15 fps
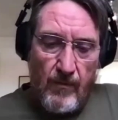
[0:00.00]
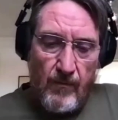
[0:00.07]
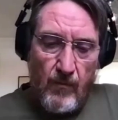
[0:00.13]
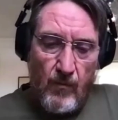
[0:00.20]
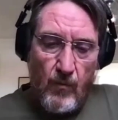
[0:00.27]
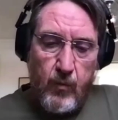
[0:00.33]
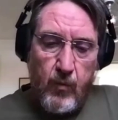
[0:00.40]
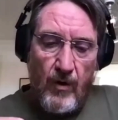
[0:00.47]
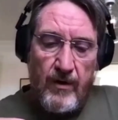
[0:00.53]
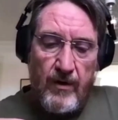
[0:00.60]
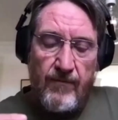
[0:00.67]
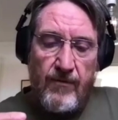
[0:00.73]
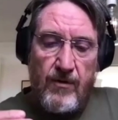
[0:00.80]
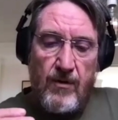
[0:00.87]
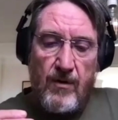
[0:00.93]
one
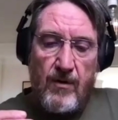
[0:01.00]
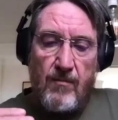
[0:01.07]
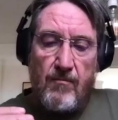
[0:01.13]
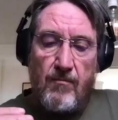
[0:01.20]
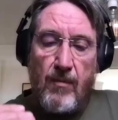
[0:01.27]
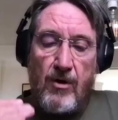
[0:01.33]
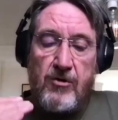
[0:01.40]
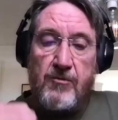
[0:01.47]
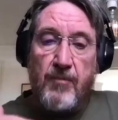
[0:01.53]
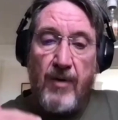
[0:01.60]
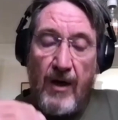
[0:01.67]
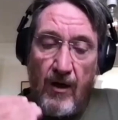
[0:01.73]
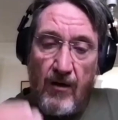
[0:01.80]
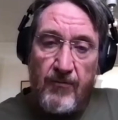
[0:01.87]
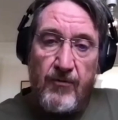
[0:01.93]
of the most
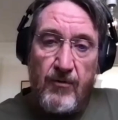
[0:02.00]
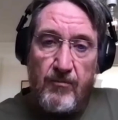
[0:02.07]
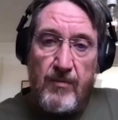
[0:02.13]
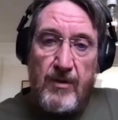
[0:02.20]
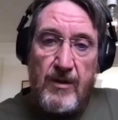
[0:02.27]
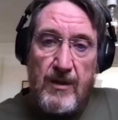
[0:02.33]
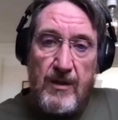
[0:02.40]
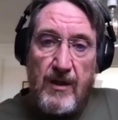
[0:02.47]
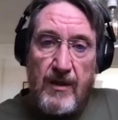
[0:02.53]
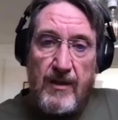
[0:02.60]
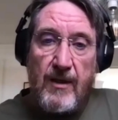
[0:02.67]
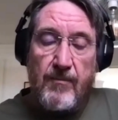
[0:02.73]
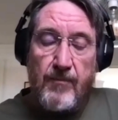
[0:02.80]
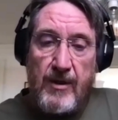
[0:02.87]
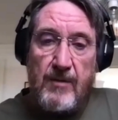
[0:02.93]
powerful media
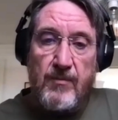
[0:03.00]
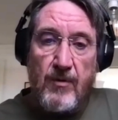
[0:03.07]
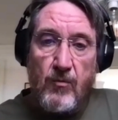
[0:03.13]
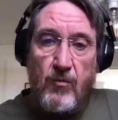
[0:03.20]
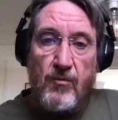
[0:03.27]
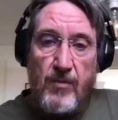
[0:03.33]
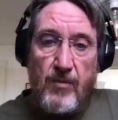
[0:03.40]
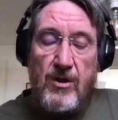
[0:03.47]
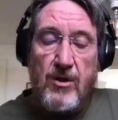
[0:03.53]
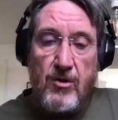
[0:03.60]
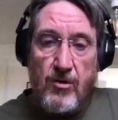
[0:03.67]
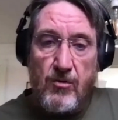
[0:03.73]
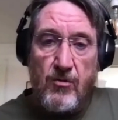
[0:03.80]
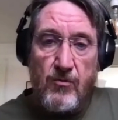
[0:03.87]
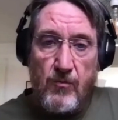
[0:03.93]
that people
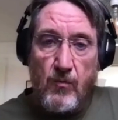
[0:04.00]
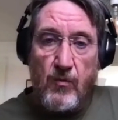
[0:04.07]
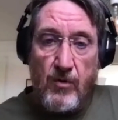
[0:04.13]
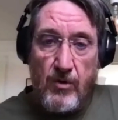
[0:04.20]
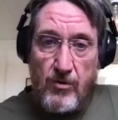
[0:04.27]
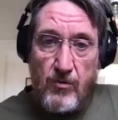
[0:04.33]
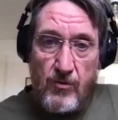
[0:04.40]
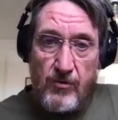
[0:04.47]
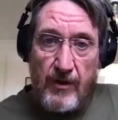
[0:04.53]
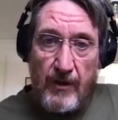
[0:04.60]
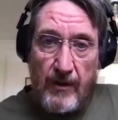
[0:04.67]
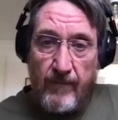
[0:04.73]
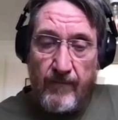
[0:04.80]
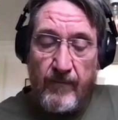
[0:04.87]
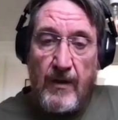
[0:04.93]
were
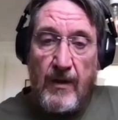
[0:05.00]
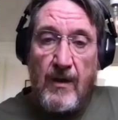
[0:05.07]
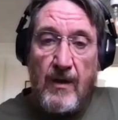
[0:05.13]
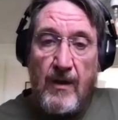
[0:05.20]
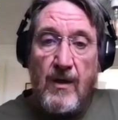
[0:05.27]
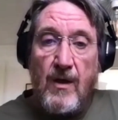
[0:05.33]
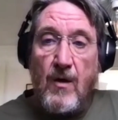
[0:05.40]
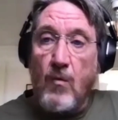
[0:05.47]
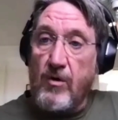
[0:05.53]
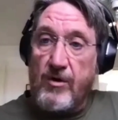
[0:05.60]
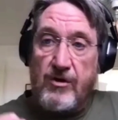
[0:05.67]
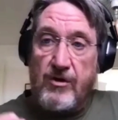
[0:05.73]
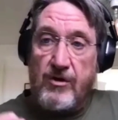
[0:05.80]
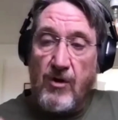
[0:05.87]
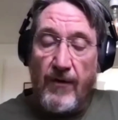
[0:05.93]
using
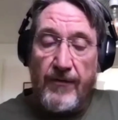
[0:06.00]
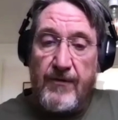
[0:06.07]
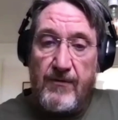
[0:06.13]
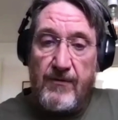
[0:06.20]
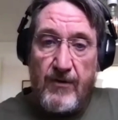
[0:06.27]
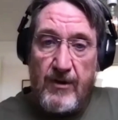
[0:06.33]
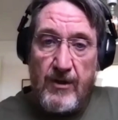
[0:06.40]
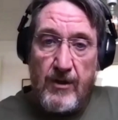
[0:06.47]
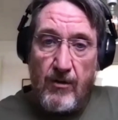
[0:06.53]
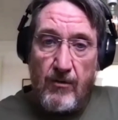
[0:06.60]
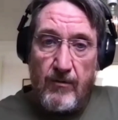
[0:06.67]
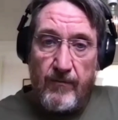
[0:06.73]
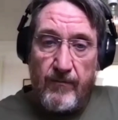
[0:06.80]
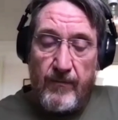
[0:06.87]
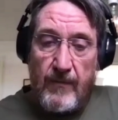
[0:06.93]
was not the video.
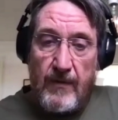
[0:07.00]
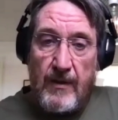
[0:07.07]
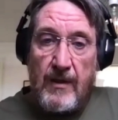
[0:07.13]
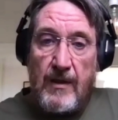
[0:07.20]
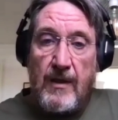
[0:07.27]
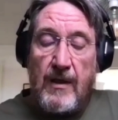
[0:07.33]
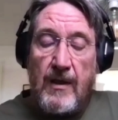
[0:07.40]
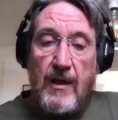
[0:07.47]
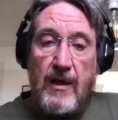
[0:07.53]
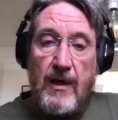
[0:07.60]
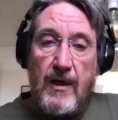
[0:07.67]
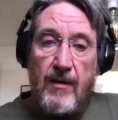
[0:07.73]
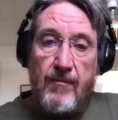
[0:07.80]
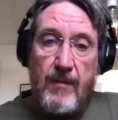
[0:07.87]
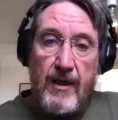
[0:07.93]

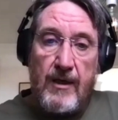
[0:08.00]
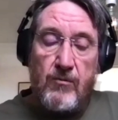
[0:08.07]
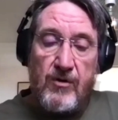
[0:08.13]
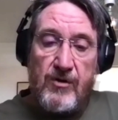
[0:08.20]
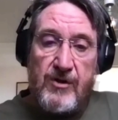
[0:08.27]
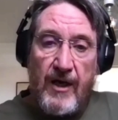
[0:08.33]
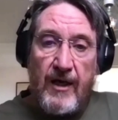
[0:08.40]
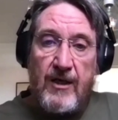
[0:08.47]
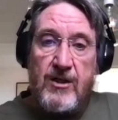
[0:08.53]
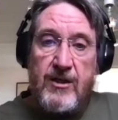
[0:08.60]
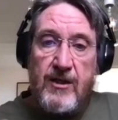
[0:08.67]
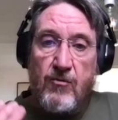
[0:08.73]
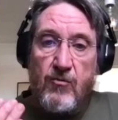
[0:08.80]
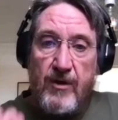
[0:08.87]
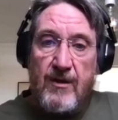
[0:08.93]
It was actually
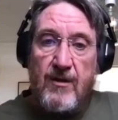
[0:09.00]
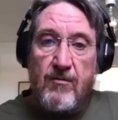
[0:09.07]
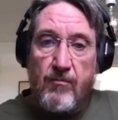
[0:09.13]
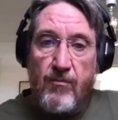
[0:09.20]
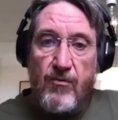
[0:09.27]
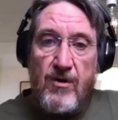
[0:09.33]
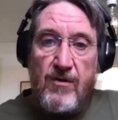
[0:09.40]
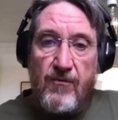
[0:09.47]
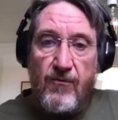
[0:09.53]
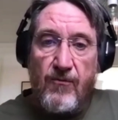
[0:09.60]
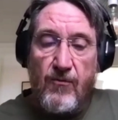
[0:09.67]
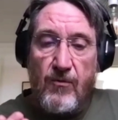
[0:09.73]
a written brief